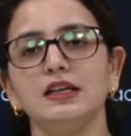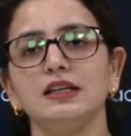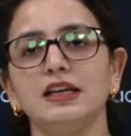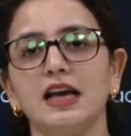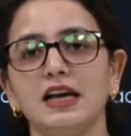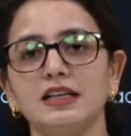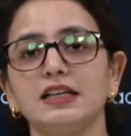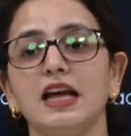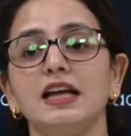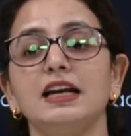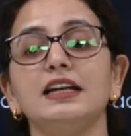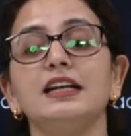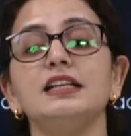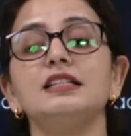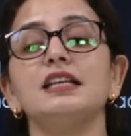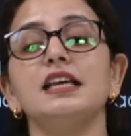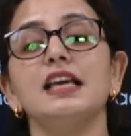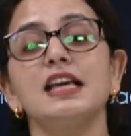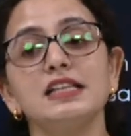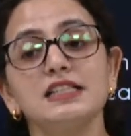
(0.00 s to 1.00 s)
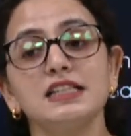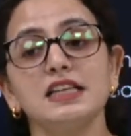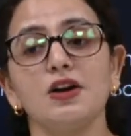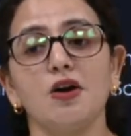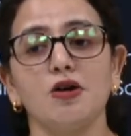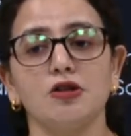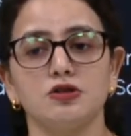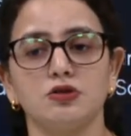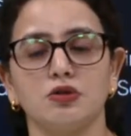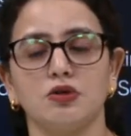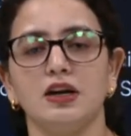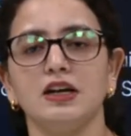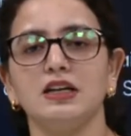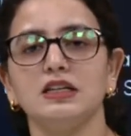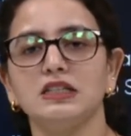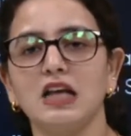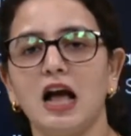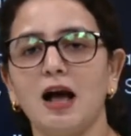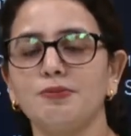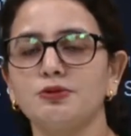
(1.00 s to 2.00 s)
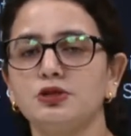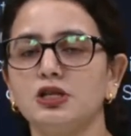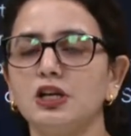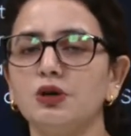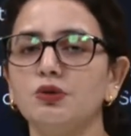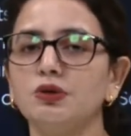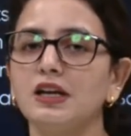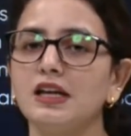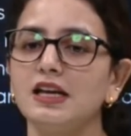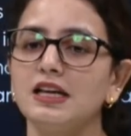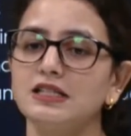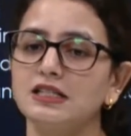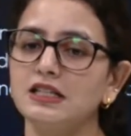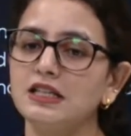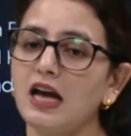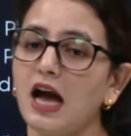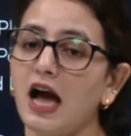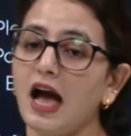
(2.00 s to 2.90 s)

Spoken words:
Yes, and it is easy also. It is absolutely easy.